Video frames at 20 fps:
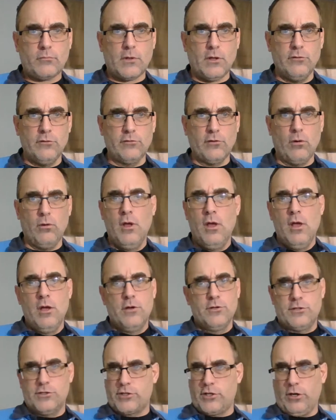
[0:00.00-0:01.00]
So
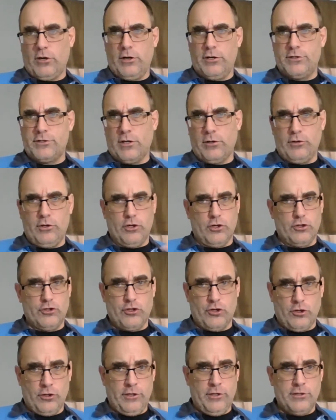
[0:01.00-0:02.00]
just curious how your
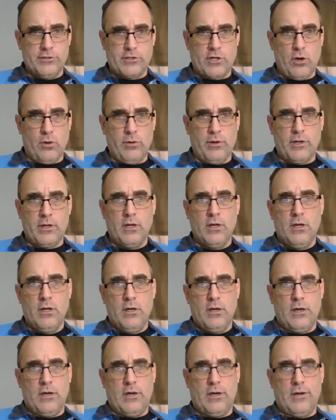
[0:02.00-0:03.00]
journey is going.
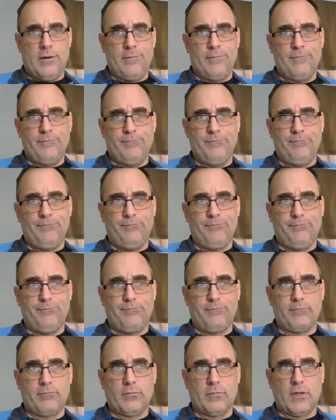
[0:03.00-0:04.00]
Um,
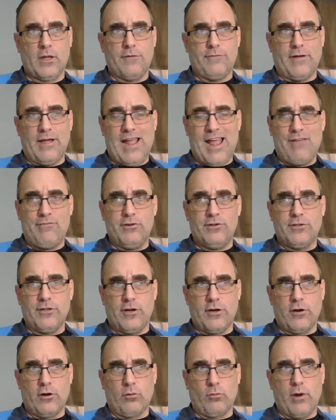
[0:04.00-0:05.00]
if I haven't done
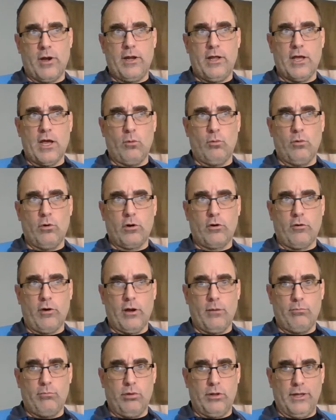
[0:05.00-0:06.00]
it already, I will create
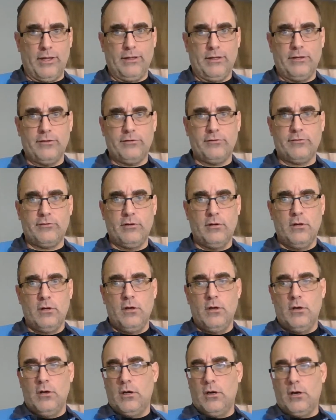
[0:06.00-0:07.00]
a playlist
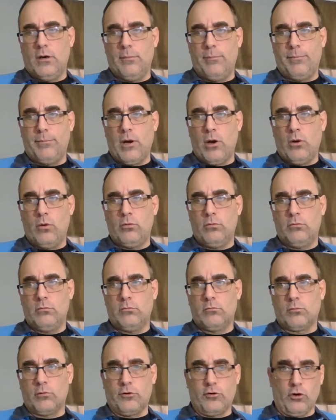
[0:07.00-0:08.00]
about
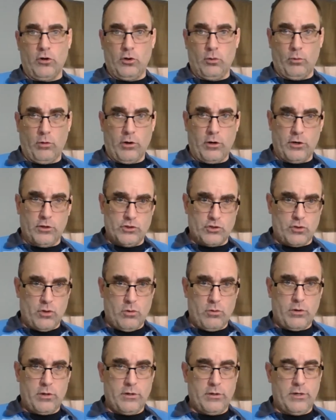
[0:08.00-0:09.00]
return to work and
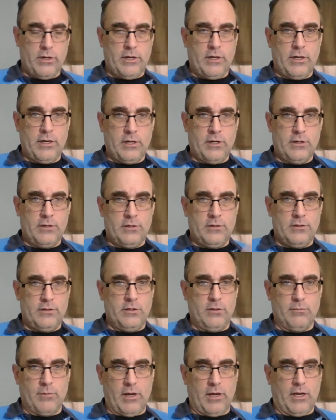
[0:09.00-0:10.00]
stroke, and
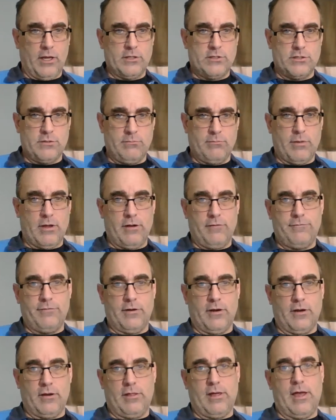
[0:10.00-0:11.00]
you might get some benefit
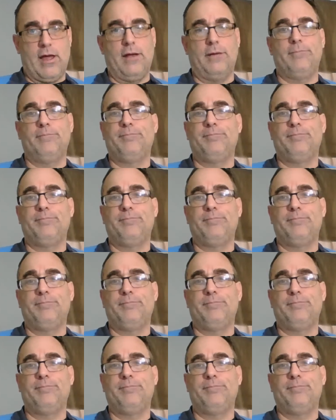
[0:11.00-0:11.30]
out of that.